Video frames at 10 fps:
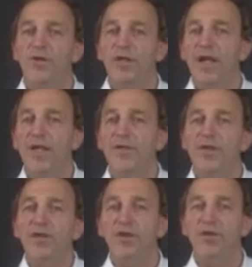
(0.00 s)
in
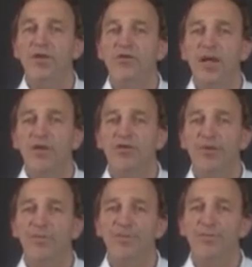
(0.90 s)
enthesis
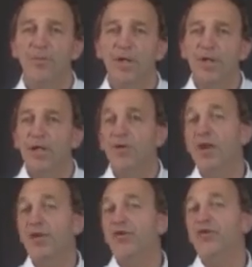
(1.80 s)
injection.
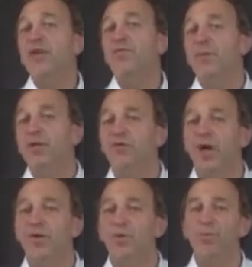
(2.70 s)
Injections even been
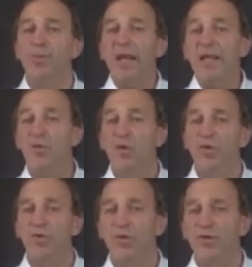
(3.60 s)
tried with plain
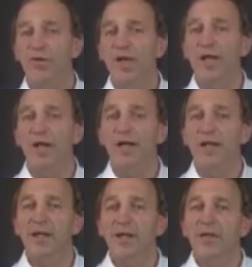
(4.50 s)
water or
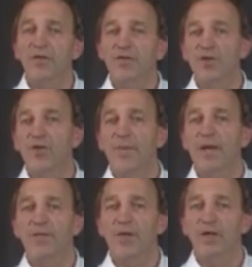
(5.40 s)
saline to show
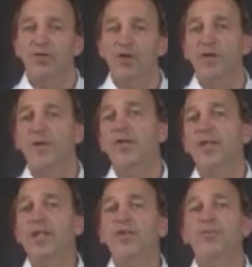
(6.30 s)
benefit, showing that
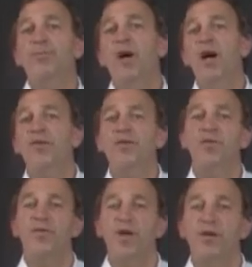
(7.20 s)
at least part of
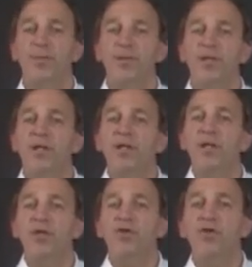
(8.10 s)
the therapy
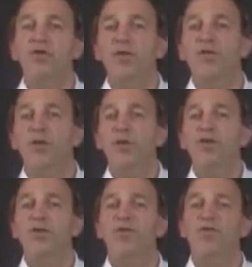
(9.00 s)
is using
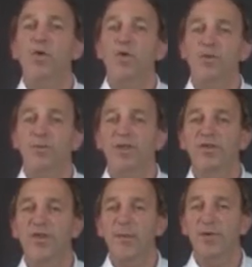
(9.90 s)
fluid to forcibly
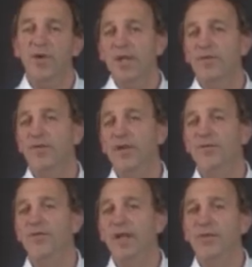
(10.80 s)
separate the
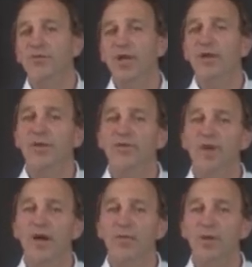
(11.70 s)
inflamed tendon
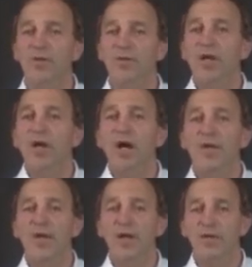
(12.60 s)
fibres
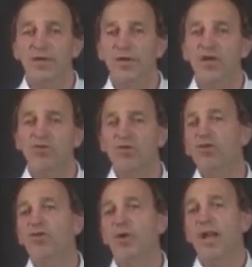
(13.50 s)
at their
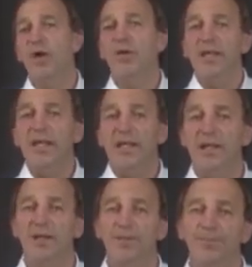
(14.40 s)
insertion to allow healing.